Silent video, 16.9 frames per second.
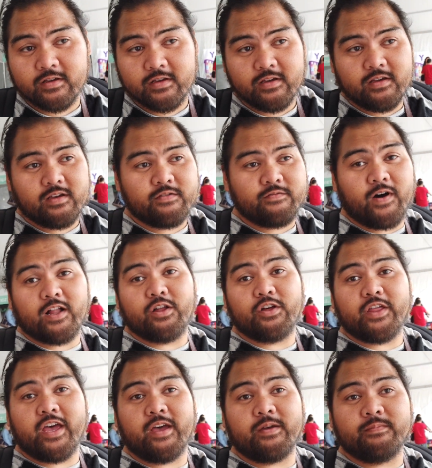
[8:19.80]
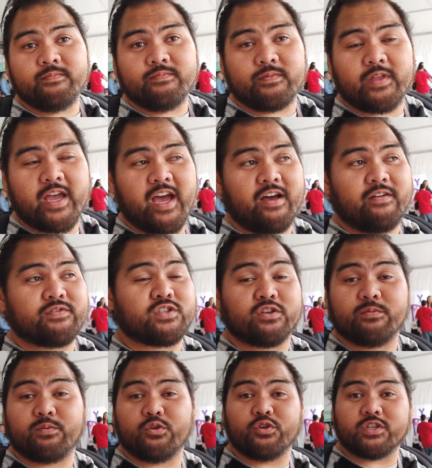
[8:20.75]
Okay. Follow them. They have
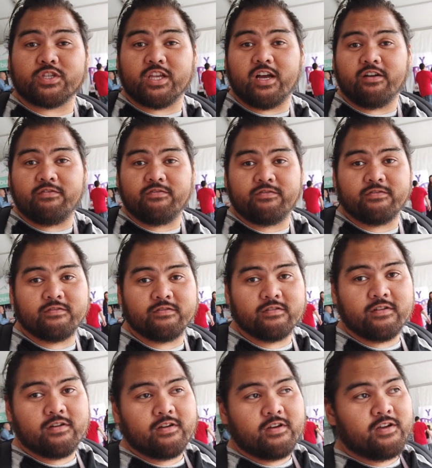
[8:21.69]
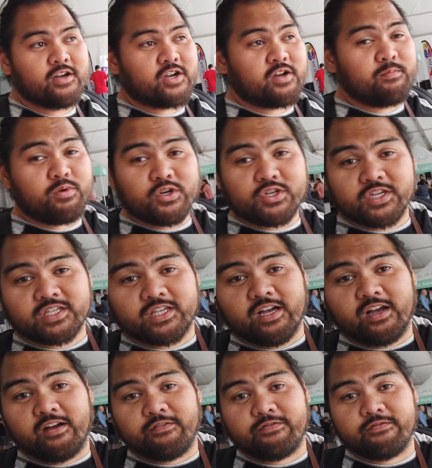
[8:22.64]
Subaru stuff, kombucha
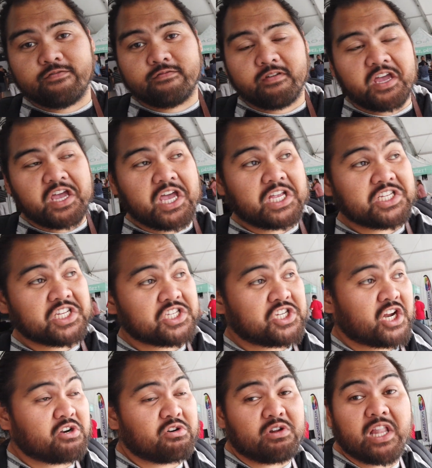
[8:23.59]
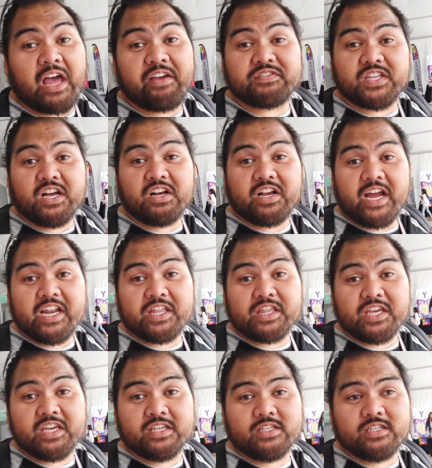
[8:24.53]
stuff, and just general lifestyle kind of
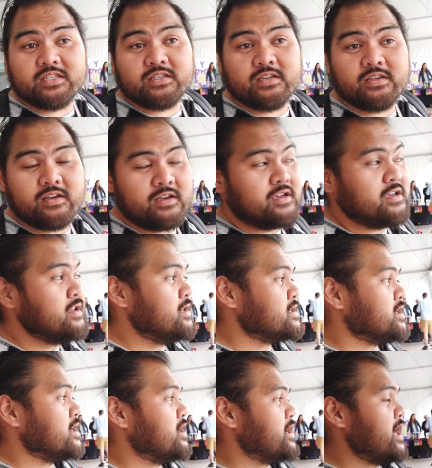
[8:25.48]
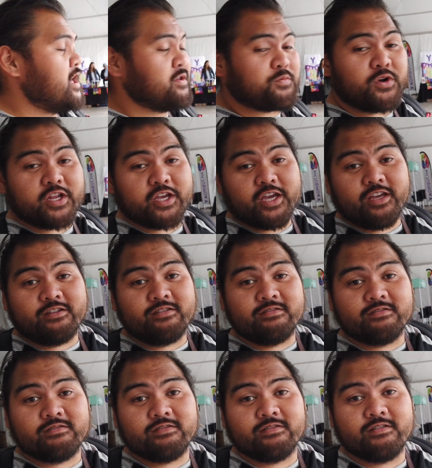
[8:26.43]
things. So yeah, they're pretty good.
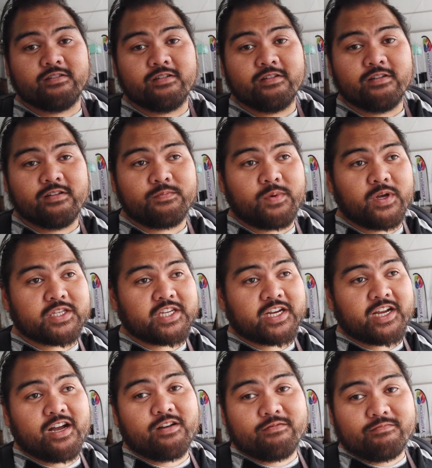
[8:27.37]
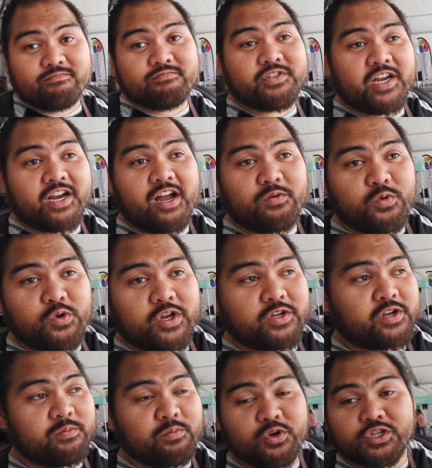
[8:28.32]
But check out
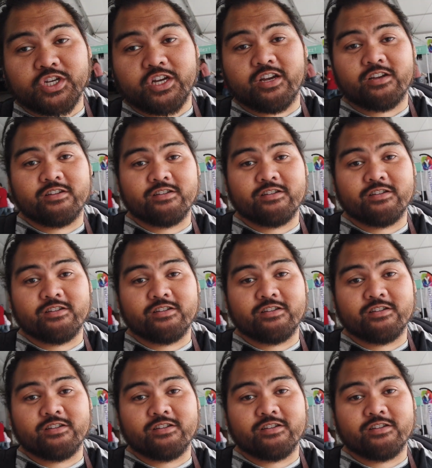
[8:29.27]
Rooted Kombucha.